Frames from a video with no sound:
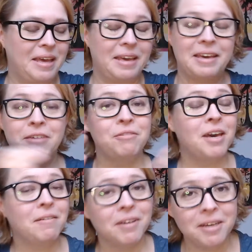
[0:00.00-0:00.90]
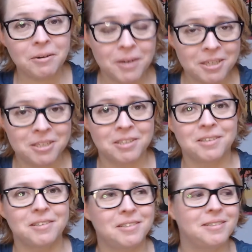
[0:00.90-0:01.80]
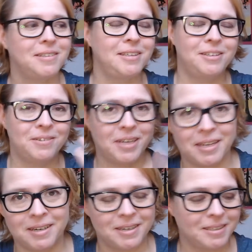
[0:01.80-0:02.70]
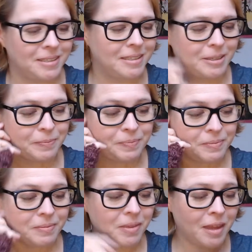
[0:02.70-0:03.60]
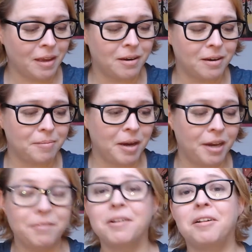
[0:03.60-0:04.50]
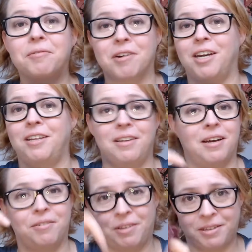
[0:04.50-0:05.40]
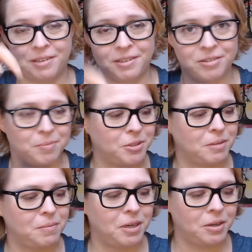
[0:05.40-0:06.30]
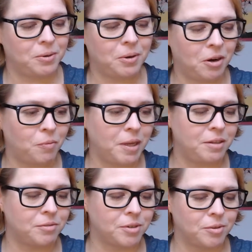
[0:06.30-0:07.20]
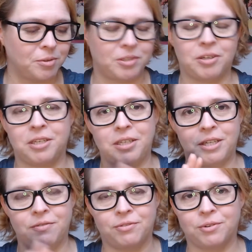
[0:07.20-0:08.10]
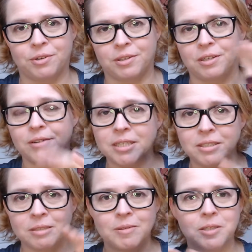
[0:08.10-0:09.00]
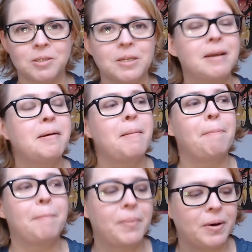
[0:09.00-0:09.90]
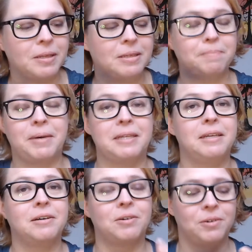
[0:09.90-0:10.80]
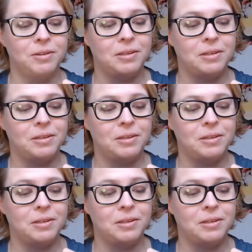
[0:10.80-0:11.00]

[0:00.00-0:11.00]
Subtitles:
If you have any questions, you can ask. I will write down in the description below how many rows I did for the granny squares, but depending on